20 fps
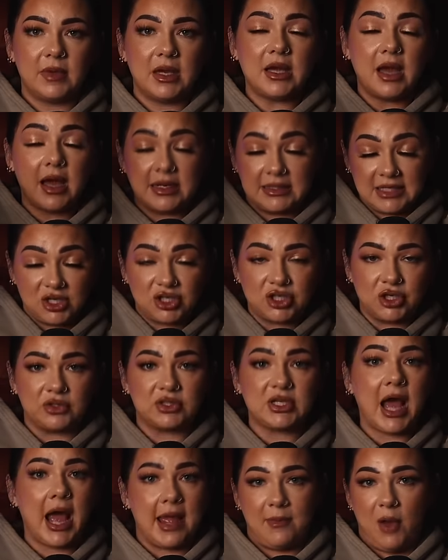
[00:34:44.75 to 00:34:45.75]
additional
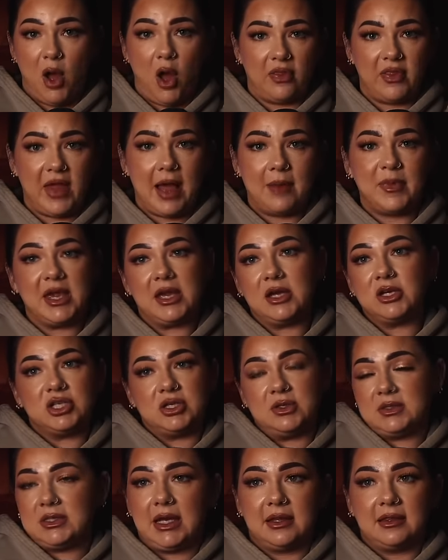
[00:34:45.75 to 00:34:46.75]
time on that, because
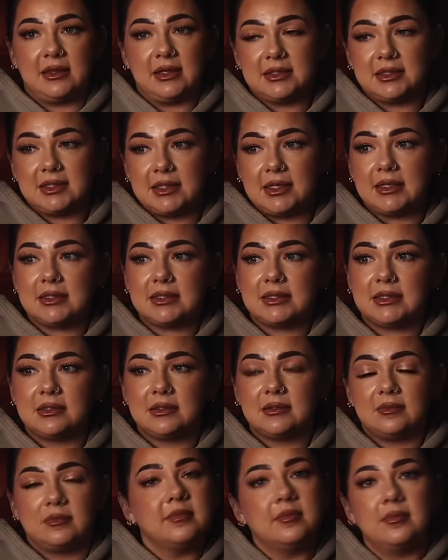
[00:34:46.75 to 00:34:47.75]
she was like, this is
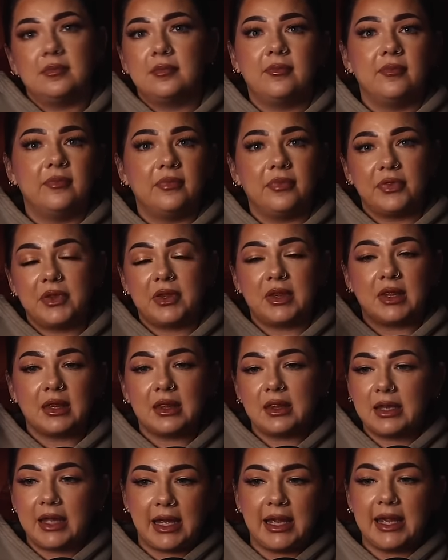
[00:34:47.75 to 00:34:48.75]

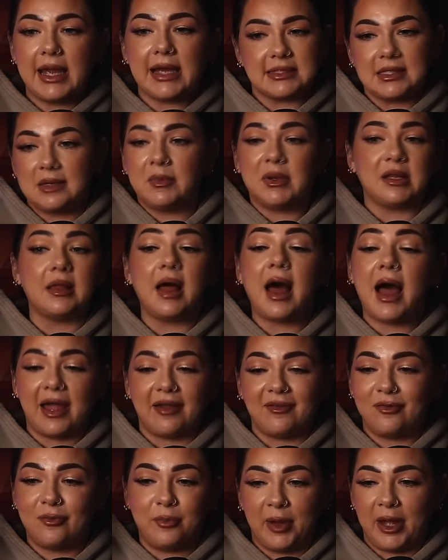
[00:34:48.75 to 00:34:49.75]
like, yes, I'm
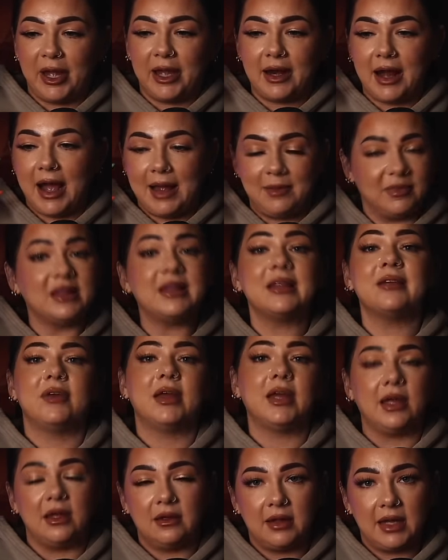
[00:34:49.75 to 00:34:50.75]
alive, but I'm
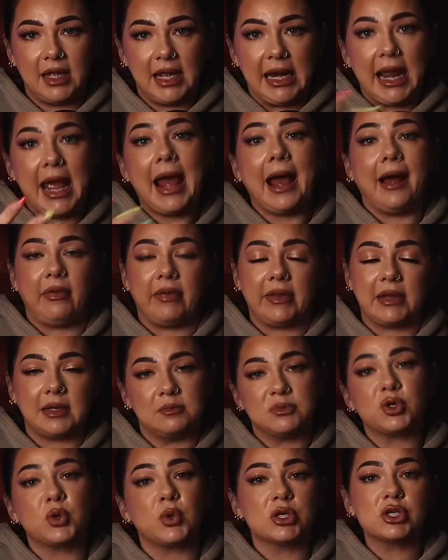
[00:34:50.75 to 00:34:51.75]
living in hell and
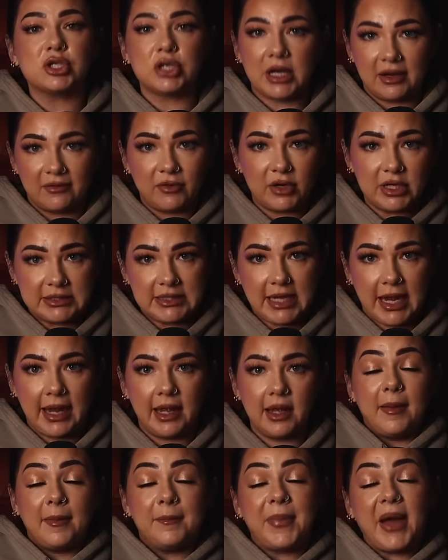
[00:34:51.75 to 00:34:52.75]
I'm tortured every
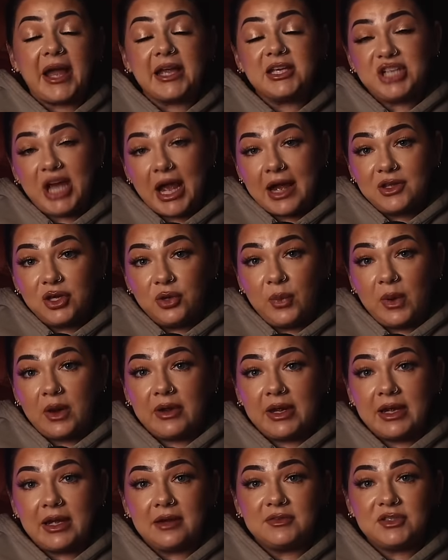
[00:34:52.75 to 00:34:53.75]
day. By
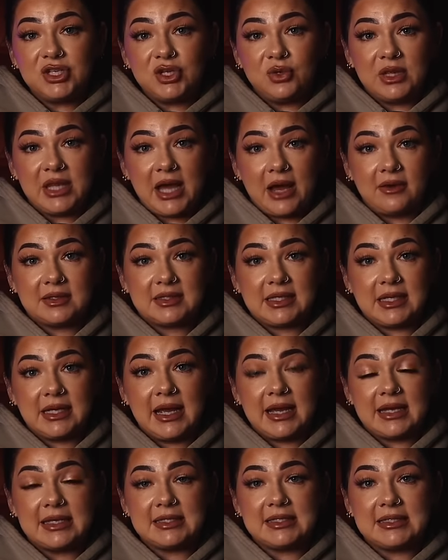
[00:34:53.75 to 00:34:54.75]
January of
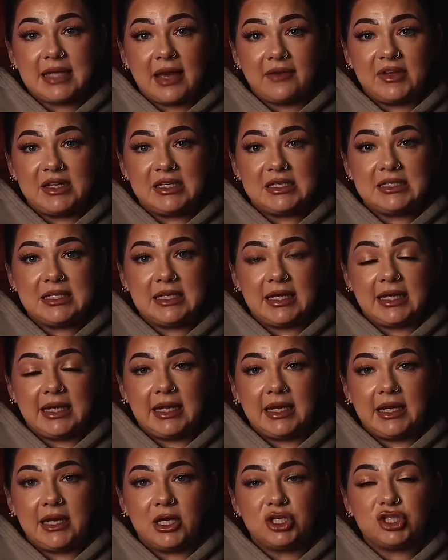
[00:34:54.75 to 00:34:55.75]

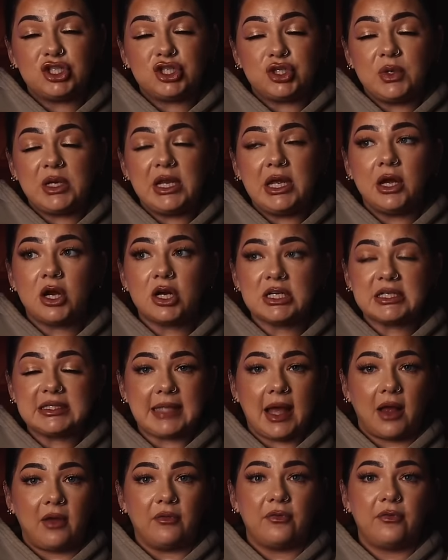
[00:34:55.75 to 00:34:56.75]
2017, Judy
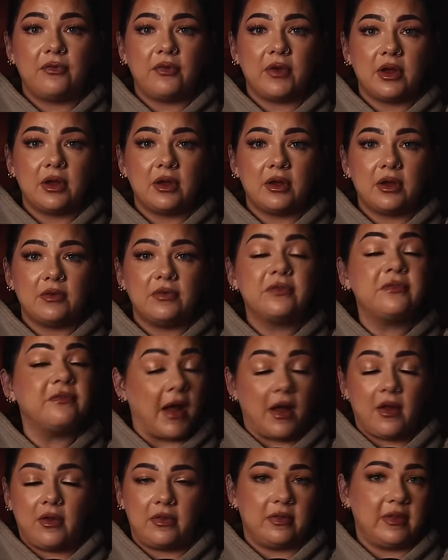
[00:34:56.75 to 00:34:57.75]
herself
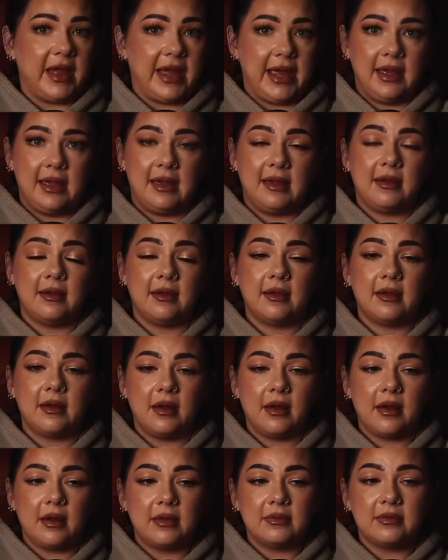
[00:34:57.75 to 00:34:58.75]
felt like
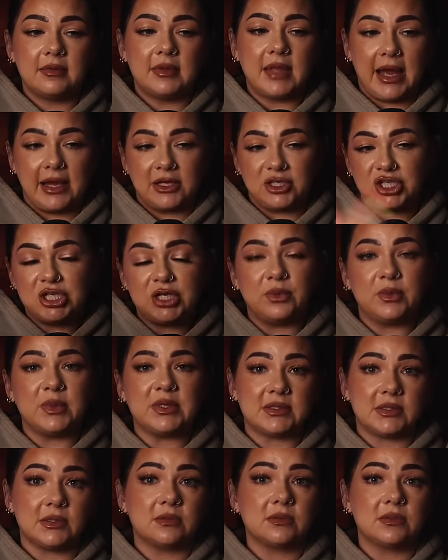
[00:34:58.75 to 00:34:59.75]
that she was